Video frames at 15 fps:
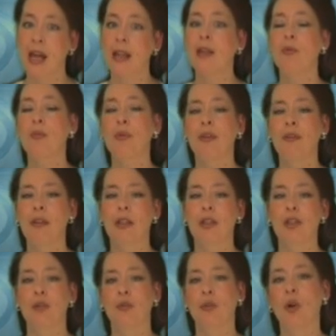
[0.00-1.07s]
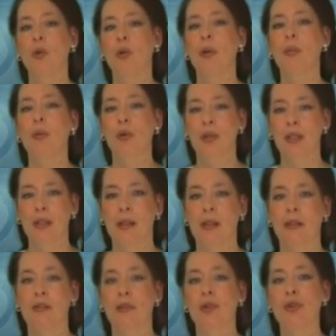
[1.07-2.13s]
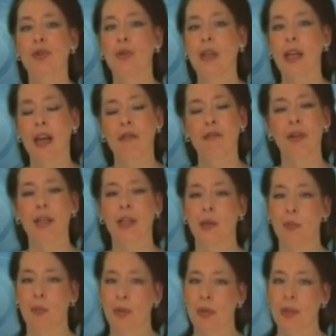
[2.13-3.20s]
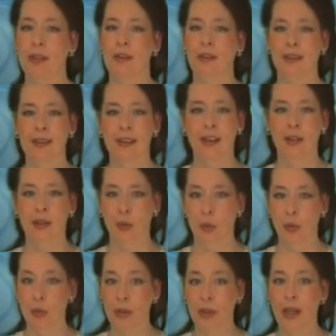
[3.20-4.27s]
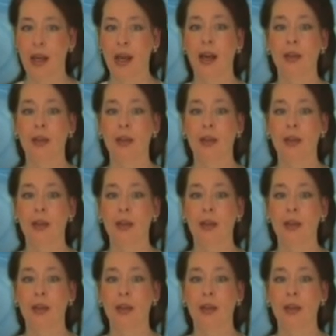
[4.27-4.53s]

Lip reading: and the privilege of knowing personally virtually every key person in the SCENAR world